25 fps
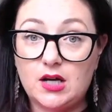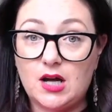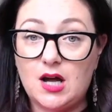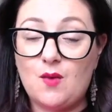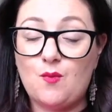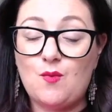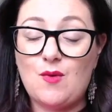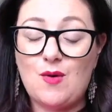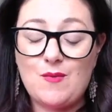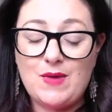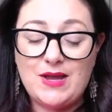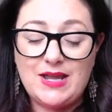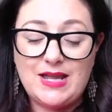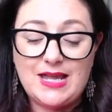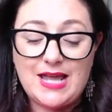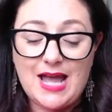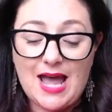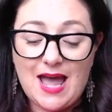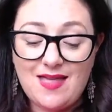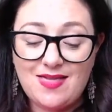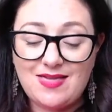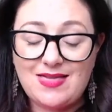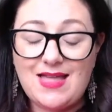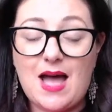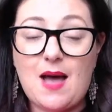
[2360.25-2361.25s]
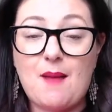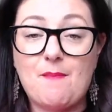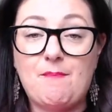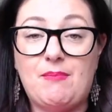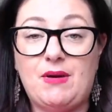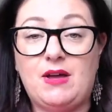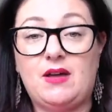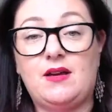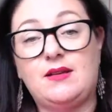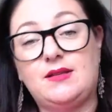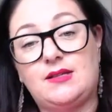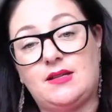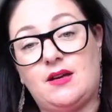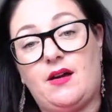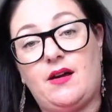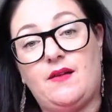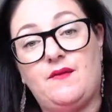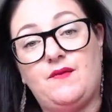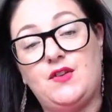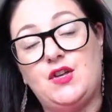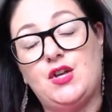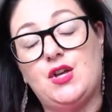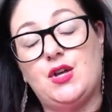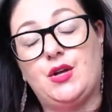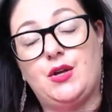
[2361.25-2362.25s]
And when we get that bird's eye
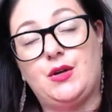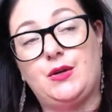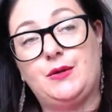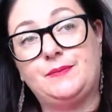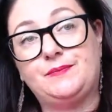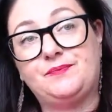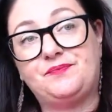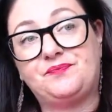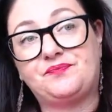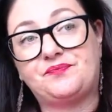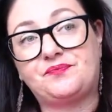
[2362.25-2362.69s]
view,